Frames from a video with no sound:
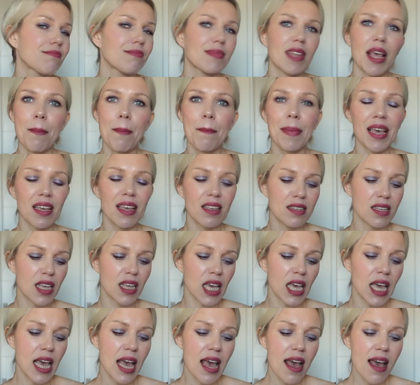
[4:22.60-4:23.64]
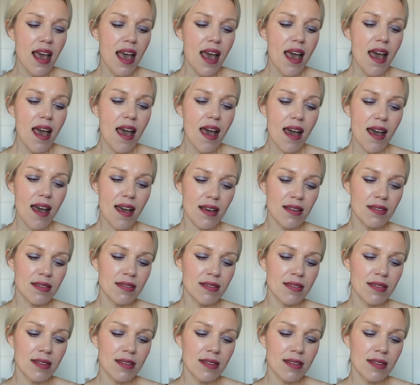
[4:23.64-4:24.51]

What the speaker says: Amazing. And